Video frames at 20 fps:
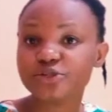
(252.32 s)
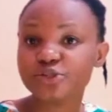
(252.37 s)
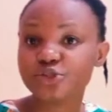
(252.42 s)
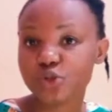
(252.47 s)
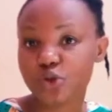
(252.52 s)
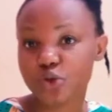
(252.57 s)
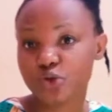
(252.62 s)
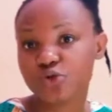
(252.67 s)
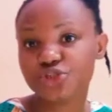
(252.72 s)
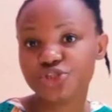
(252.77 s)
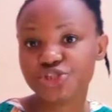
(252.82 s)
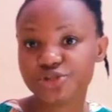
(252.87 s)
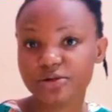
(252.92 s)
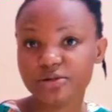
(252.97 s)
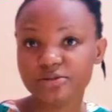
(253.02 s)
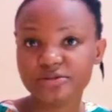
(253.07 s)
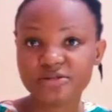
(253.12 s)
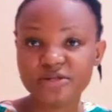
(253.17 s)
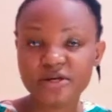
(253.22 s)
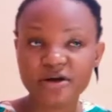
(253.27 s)

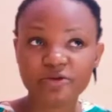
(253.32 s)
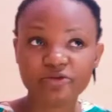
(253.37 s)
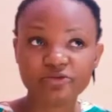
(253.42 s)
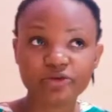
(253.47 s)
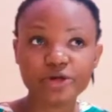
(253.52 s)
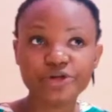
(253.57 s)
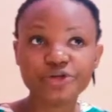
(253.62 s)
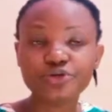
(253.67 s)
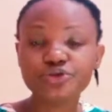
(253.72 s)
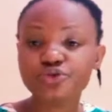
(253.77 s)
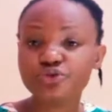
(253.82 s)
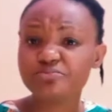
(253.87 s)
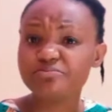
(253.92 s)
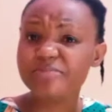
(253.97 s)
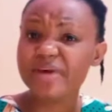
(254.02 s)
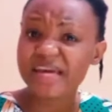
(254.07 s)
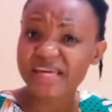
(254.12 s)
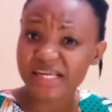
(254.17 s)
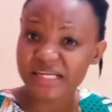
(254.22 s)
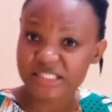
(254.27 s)
solution for you to
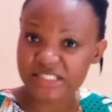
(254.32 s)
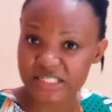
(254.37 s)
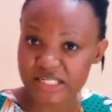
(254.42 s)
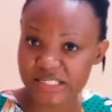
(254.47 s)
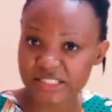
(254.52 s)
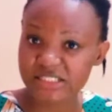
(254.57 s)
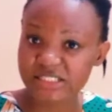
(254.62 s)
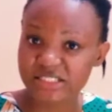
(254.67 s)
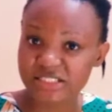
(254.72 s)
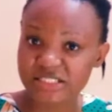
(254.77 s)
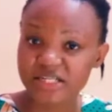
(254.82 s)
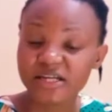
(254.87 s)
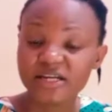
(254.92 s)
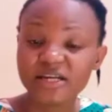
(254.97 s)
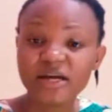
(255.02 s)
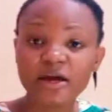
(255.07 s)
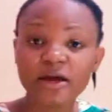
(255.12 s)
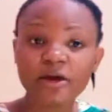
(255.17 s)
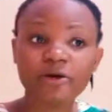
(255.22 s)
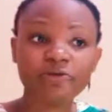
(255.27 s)
make it
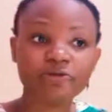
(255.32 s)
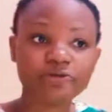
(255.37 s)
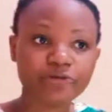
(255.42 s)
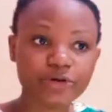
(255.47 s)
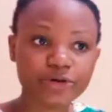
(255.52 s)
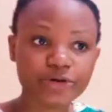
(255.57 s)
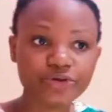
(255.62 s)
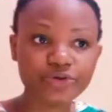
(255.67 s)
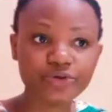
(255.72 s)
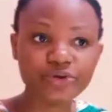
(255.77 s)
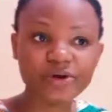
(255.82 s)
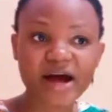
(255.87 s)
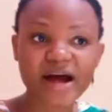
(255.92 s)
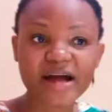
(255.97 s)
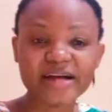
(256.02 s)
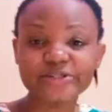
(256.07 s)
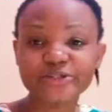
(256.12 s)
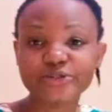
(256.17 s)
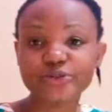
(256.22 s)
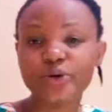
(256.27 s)
easy for you
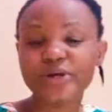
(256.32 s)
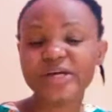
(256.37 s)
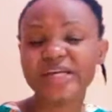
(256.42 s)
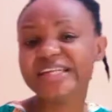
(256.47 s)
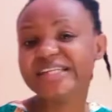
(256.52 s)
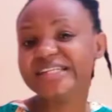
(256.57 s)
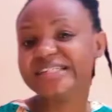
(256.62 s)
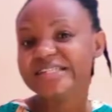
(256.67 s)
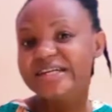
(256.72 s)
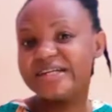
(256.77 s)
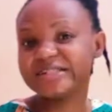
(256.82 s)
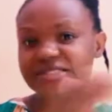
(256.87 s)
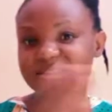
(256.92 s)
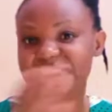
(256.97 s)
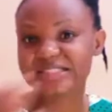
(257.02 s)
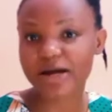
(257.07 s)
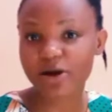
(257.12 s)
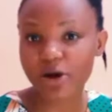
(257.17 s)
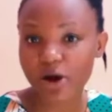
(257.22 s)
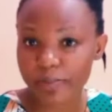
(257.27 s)
guys. So in the
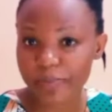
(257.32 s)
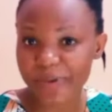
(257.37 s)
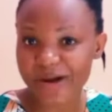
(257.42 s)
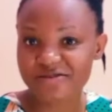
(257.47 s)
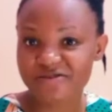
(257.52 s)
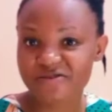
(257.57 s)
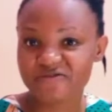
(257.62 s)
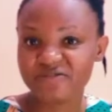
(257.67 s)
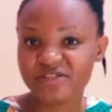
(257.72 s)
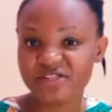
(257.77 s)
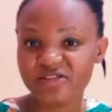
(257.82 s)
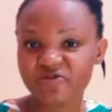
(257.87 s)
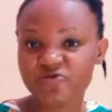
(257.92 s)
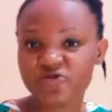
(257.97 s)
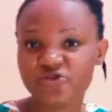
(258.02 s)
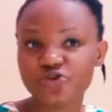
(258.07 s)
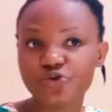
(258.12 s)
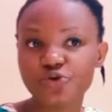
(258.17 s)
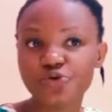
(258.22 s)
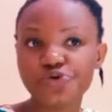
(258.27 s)
second part of this
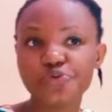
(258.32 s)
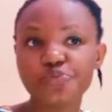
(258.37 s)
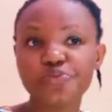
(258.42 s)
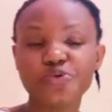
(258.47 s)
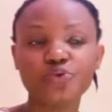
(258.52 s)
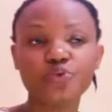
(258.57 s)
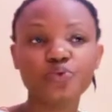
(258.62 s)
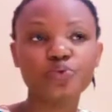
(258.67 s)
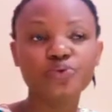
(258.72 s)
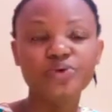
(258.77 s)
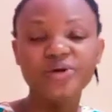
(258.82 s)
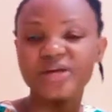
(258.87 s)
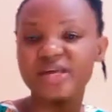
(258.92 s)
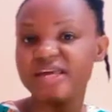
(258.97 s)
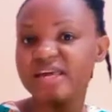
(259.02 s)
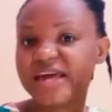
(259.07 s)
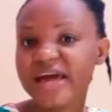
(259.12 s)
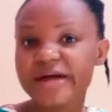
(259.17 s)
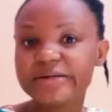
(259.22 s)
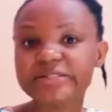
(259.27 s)
video, you'll be
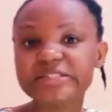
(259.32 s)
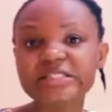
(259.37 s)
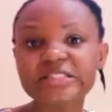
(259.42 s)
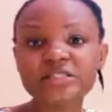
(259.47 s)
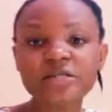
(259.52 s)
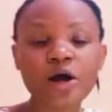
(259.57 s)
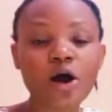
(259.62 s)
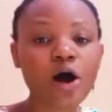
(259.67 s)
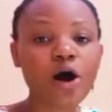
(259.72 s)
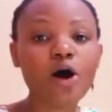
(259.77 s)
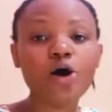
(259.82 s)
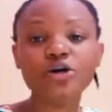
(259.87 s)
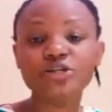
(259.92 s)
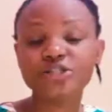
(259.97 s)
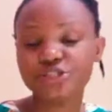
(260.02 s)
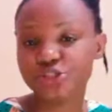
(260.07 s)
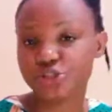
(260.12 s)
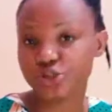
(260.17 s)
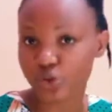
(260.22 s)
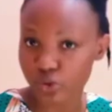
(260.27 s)
hearing all
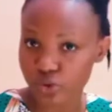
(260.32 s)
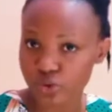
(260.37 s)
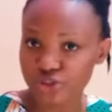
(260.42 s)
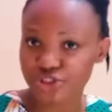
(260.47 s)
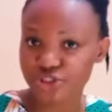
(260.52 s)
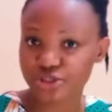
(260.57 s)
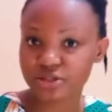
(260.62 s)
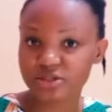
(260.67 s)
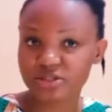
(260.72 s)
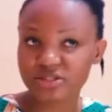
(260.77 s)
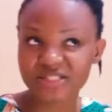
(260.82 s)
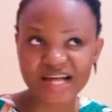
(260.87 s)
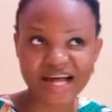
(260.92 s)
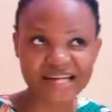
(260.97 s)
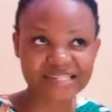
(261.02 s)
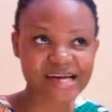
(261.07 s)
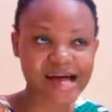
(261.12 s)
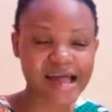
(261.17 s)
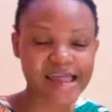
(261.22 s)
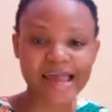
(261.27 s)
the solutions
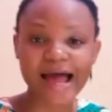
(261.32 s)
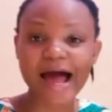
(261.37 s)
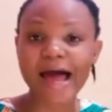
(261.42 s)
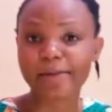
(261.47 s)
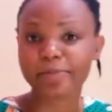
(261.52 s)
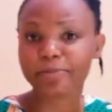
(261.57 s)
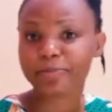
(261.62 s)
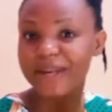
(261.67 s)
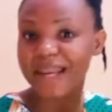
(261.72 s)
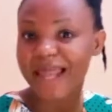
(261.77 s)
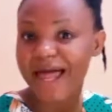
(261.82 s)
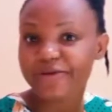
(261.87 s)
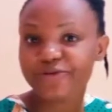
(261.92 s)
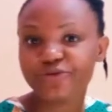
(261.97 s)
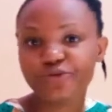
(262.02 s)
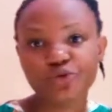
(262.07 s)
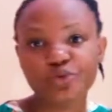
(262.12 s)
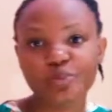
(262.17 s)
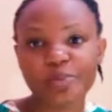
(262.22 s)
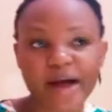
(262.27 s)
that I apply
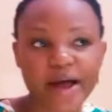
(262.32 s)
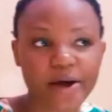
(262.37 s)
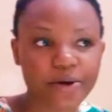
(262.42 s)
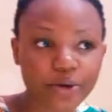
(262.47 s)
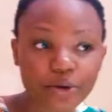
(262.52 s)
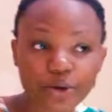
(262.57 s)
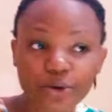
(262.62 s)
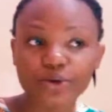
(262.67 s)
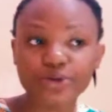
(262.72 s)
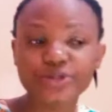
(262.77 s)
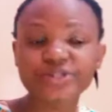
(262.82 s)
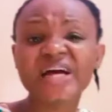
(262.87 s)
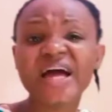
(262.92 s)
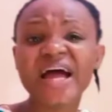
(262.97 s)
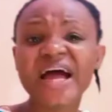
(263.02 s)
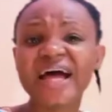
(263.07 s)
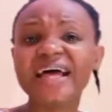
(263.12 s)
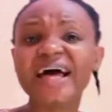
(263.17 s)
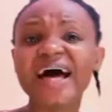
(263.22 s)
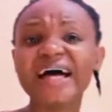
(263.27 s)
to my own,
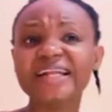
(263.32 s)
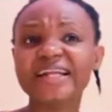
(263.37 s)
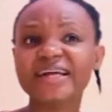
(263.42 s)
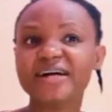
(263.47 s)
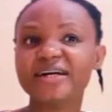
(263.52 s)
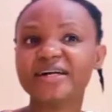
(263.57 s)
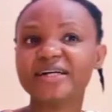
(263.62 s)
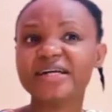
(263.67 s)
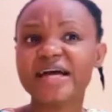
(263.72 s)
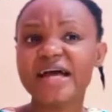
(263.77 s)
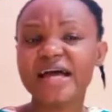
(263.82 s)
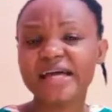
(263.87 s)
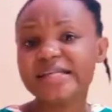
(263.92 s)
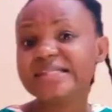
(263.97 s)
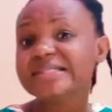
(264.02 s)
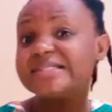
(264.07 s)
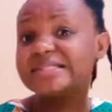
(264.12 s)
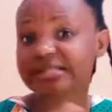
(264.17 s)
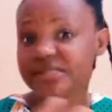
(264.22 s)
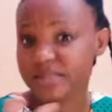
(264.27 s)
and
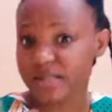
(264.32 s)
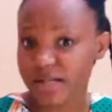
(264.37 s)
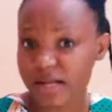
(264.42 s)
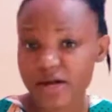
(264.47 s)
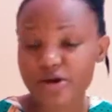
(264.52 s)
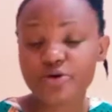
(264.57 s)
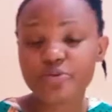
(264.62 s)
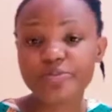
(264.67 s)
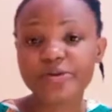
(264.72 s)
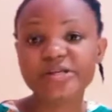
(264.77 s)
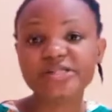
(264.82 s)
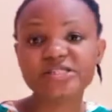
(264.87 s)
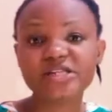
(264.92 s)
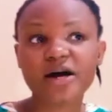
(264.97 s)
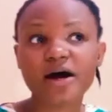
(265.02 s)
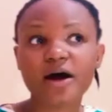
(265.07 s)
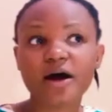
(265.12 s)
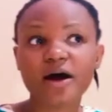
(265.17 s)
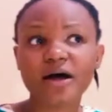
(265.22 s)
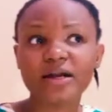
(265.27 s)
it's a little bit
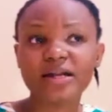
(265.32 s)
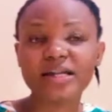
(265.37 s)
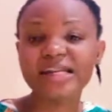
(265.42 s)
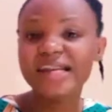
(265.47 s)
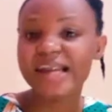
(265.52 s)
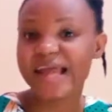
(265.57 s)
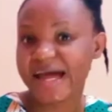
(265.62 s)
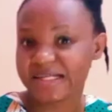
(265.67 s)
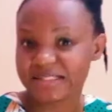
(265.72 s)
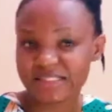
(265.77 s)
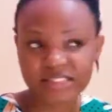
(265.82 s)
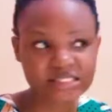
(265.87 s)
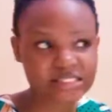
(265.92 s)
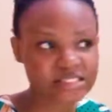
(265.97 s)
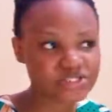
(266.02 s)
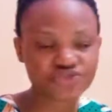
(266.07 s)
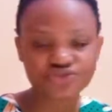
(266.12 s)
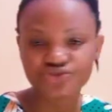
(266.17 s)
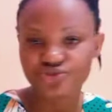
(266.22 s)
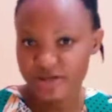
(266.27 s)

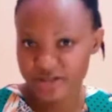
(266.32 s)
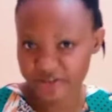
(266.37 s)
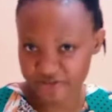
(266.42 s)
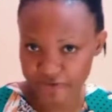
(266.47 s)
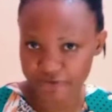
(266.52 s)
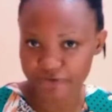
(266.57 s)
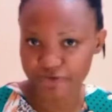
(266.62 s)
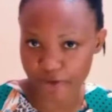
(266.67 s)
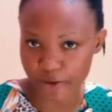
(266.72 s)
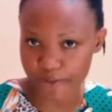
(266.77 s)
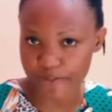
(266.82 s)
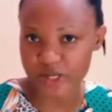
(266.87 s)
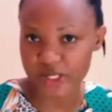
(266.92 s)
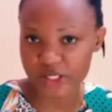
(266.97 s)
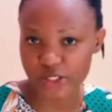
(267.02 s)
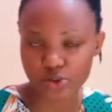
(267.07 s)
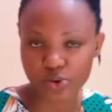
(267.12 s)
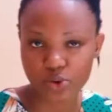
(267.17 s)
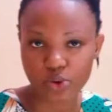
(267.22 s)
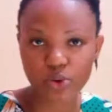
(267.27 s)
less stressful for me.
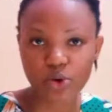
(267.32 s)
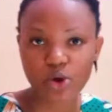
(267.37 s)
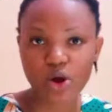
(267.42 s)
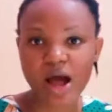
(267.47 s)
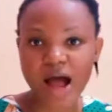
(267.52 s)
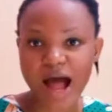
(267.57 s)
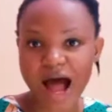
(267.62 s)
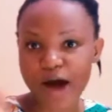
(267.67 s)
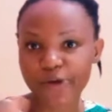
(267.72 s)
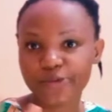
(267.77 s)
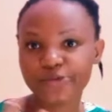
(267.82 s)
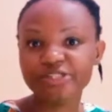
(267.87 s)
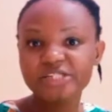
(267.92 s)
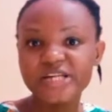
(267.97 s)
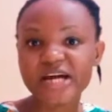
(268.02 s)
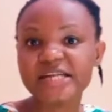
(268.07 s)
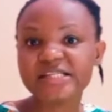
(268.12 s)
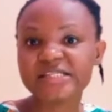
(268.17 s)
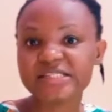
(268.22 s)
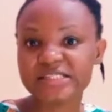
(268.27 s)
So I will
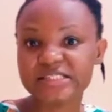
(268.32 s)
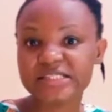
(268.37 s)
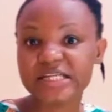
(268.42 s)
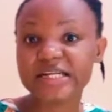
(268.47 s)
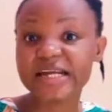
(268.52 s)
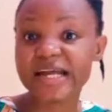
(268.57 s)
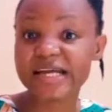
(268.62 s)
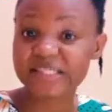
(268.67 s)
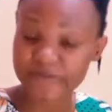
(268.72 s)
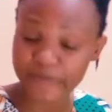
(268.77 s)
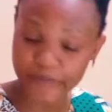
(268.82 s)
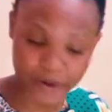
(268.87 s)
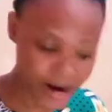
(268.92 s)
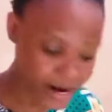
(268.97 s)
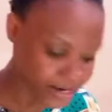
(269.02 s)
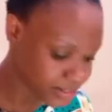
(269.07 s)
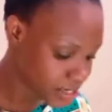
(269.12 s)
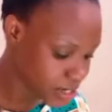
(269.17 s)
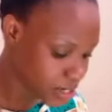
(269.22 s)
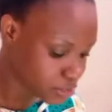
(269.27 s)
share it in the next
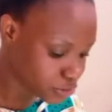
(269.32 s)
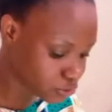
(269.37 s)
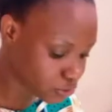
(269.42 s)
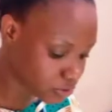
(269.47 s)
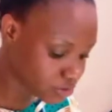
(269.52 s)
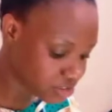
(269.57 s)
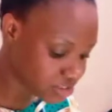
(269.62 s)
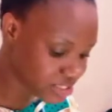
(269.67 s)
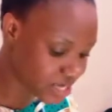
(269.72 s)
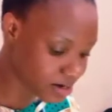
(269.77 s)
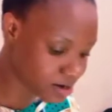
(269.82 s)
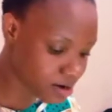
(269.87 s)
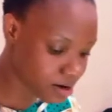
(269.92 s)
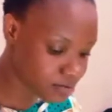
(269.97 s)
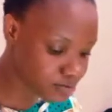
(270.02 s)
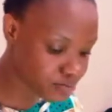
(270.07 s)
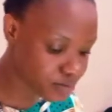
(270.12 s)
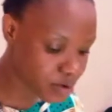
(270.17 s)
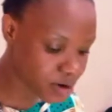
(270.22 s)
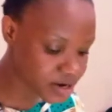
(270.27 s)
part. So the
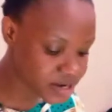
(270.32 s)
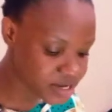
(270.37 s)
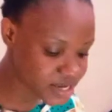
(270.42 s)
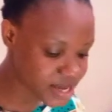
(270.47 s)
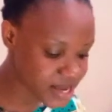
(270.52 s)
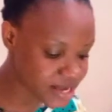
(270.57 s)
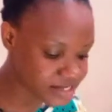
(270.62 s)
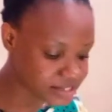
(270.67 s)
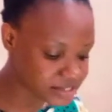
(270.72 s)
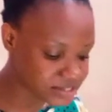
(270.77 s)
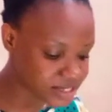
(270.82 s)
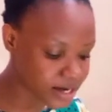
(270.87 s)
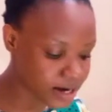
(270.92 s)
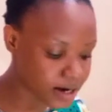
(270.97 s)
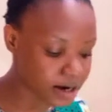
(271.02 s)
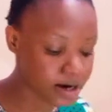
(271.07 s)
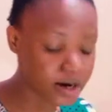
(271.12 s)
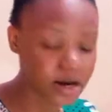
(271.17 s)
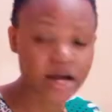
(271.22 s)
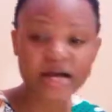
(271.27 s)
second one here is
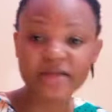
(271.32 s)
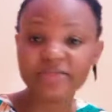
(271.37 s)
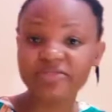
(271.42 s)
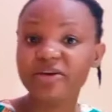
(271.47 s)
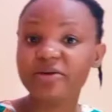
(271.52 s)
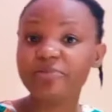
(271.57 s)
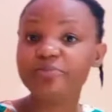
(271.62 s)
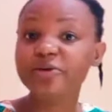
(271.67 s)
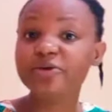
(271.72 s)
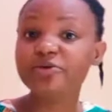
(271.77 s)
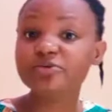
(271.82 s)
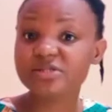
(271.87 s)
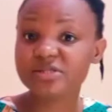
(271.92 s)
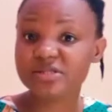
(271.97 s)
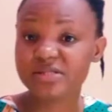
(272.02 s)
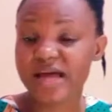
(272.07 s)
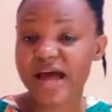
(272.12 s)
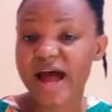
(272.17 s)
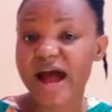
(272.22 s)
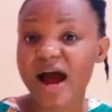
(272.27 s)
they built
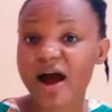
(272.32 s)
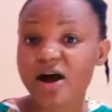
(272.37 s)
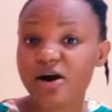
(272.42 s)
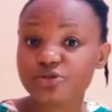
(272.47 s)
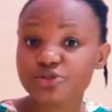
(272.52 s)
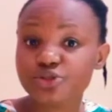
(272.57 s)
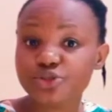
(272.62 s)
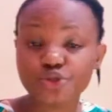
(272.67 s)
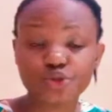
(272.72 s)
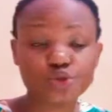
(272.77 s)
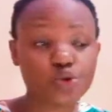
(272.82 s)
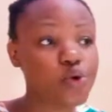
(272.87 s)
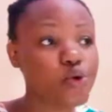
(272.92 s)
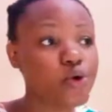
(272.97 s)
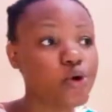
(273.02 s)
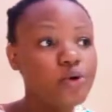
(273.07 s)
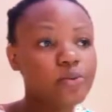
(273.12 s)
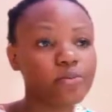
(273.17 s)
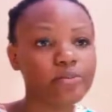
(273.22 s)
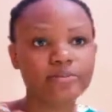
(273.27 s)
their house
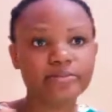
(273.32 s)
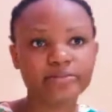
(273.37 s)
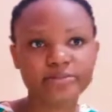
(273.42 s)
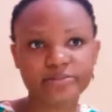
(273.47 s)
so